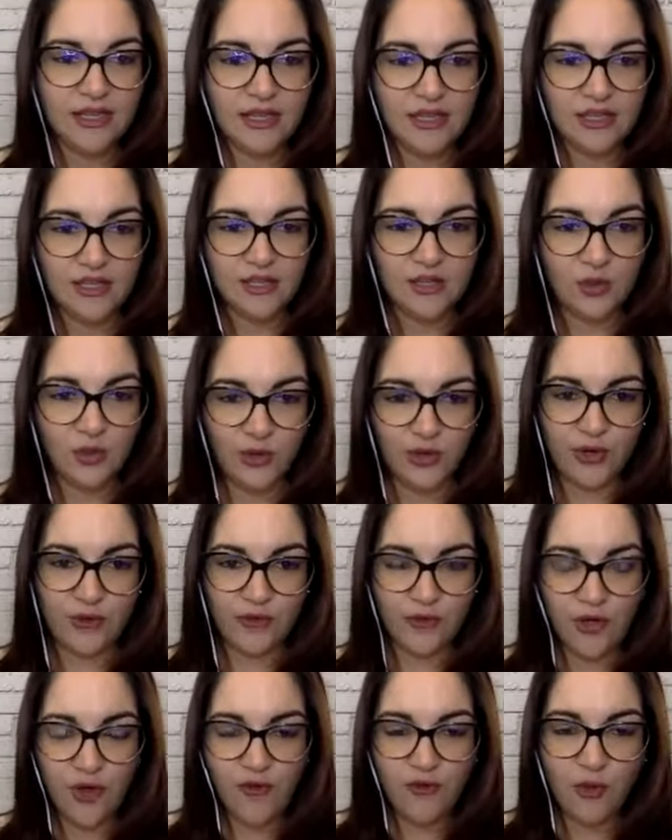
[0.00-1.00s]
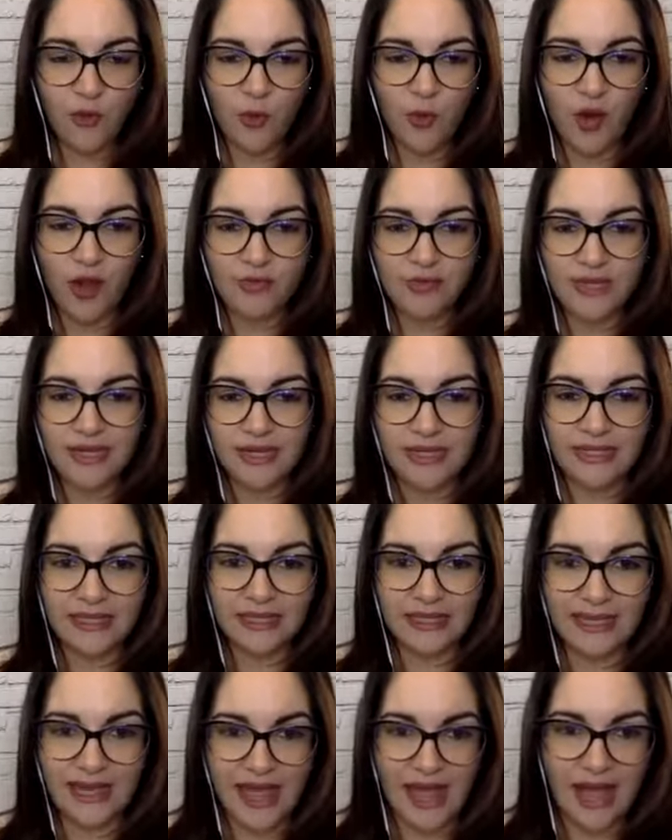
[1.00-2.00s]
So when you feel overwhelmed,
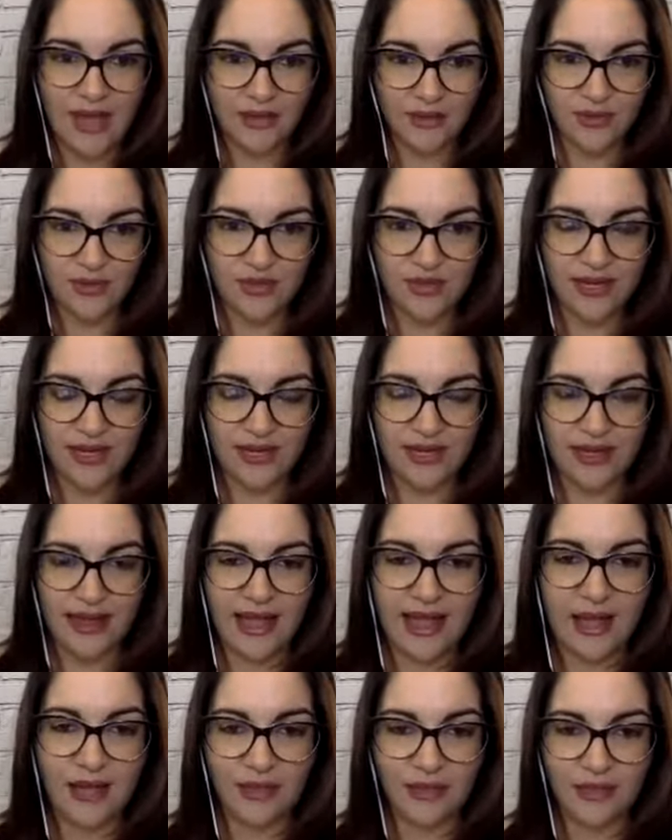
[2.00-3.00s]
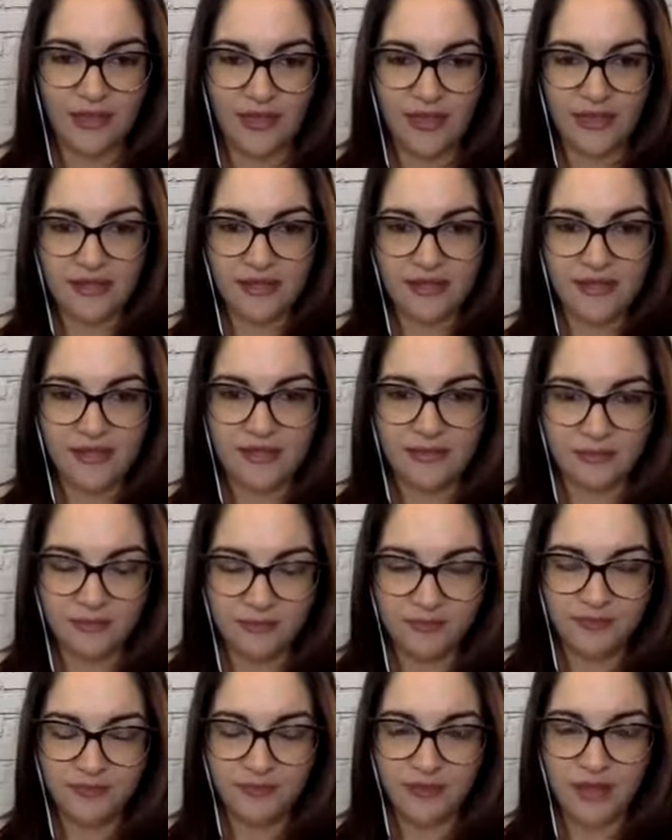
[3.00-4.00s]
clean house and allow things,
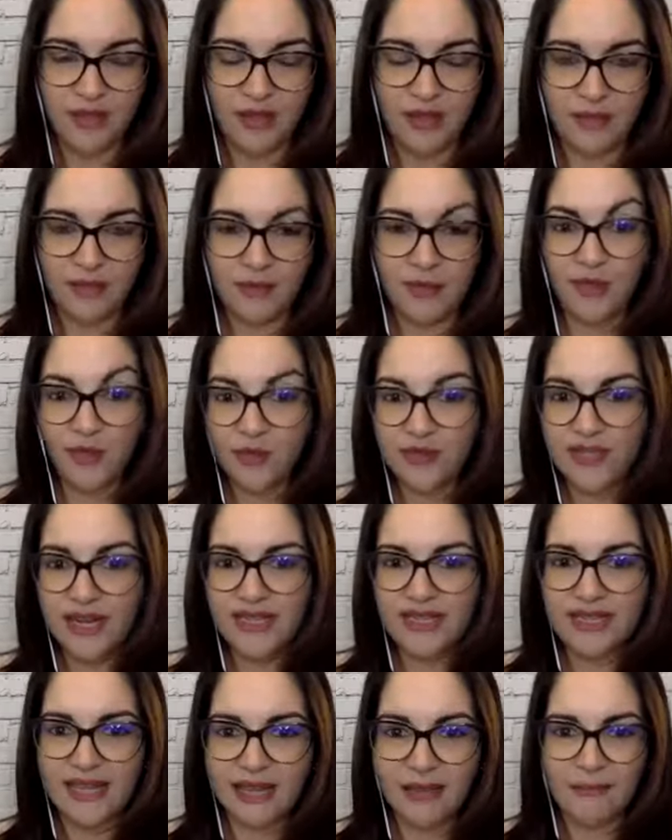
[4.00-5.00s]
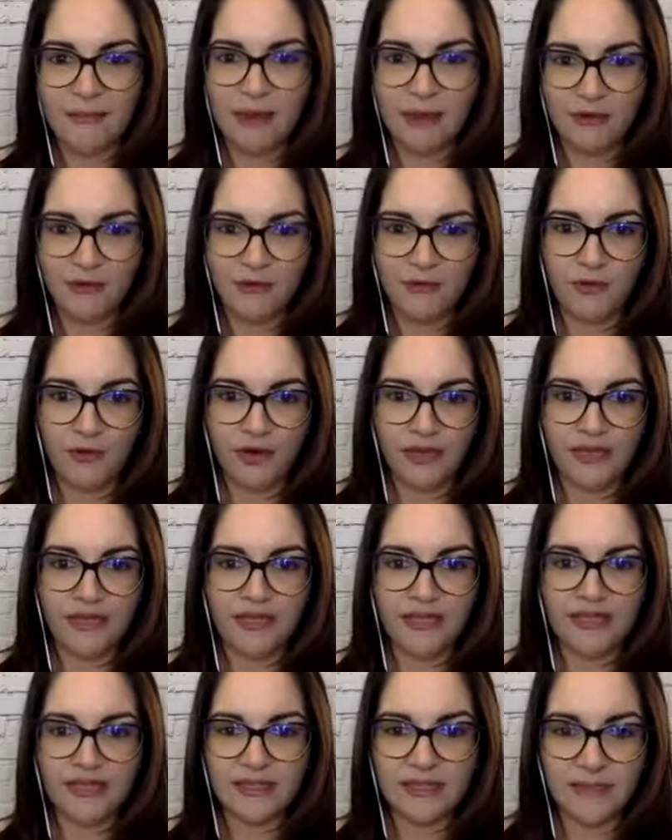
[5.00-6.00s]
and use it as like a metaphor.
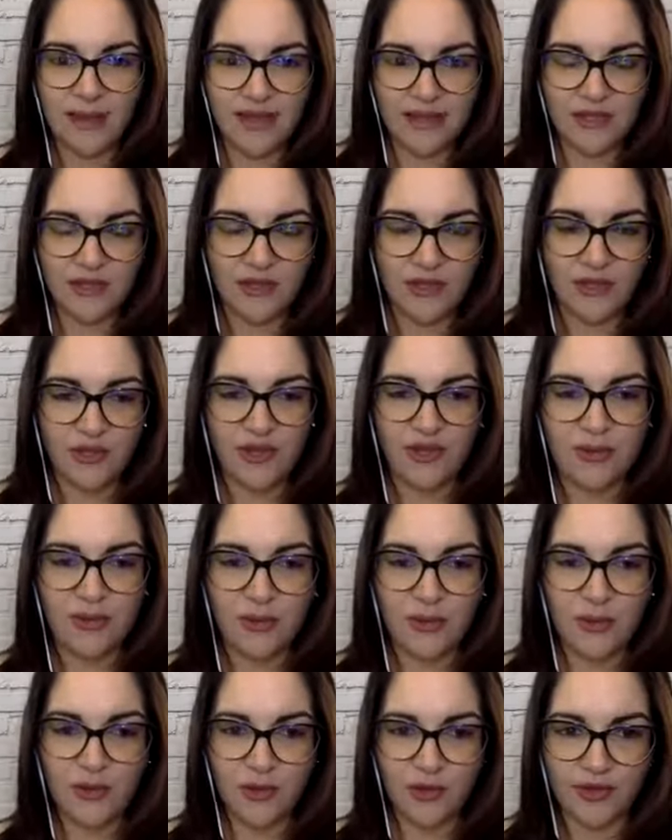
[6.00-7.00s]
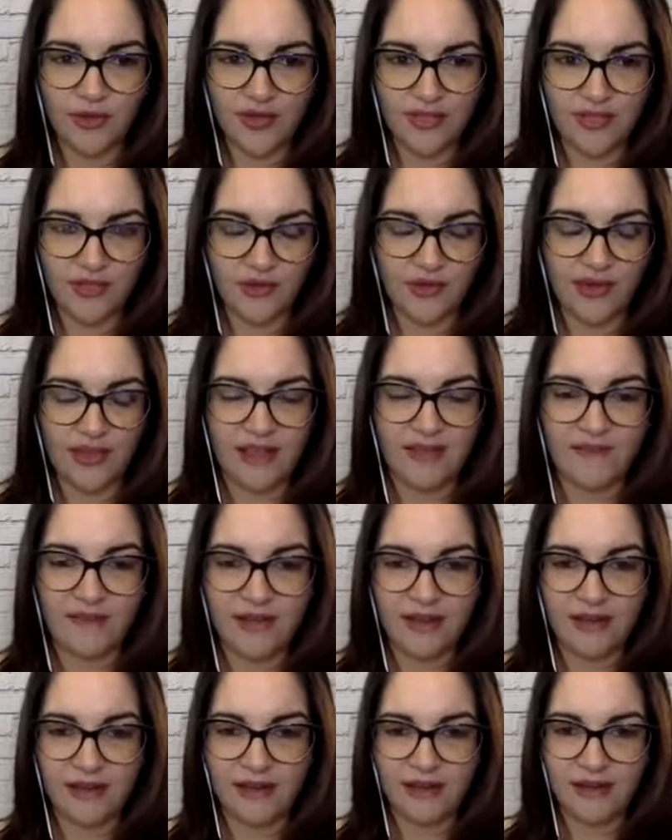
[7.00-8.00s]
Clean the space so that you can bring more things in your life
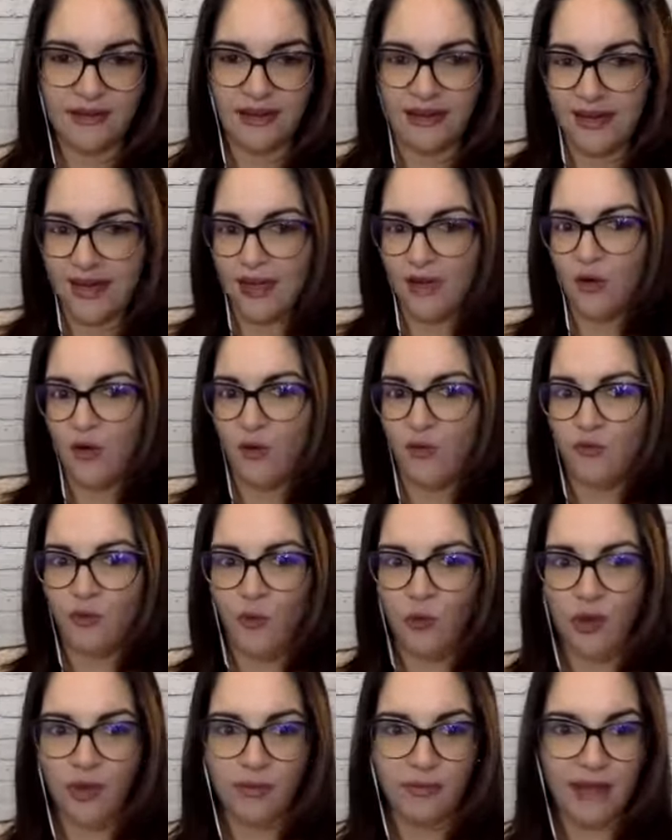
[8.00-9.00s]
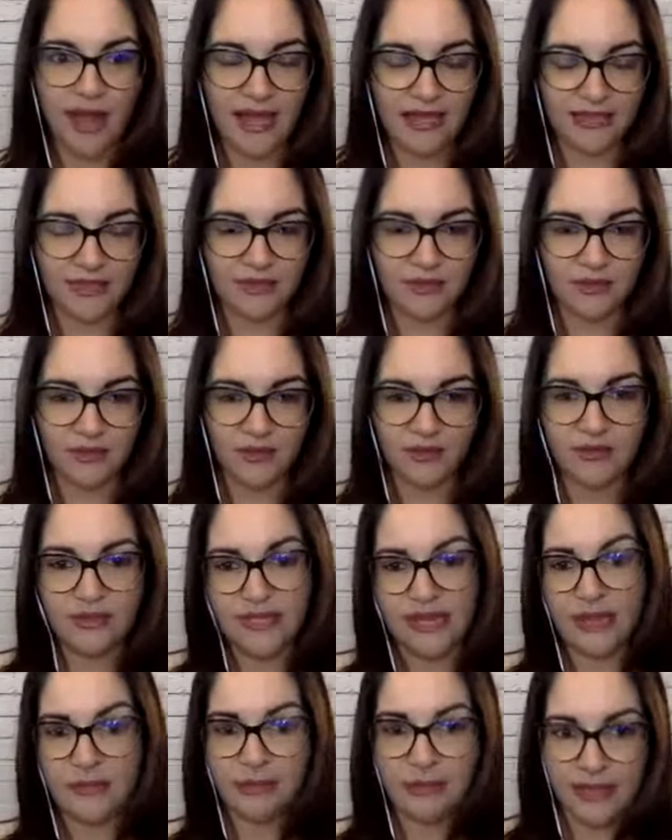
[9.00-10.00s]
and allow overwhelm not to
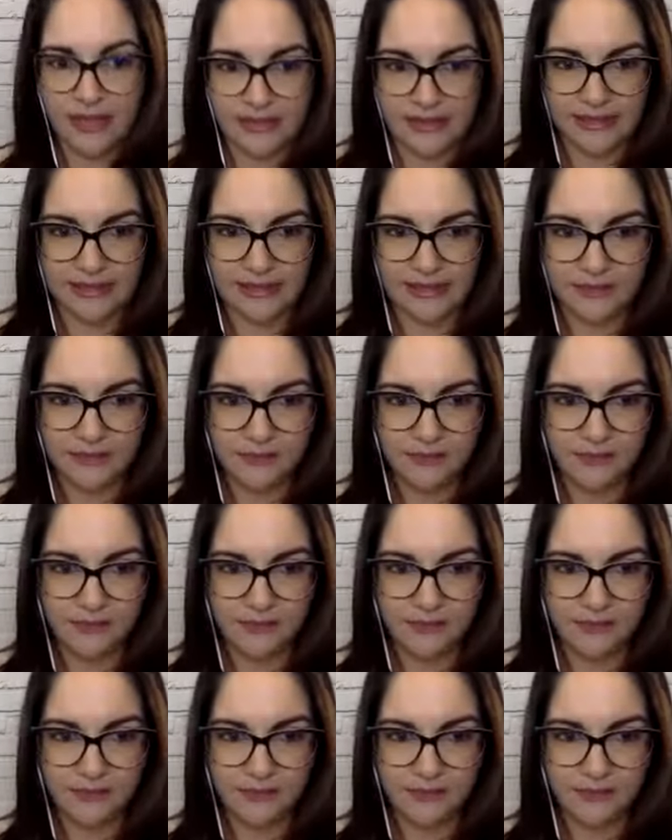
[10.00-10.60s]
take place.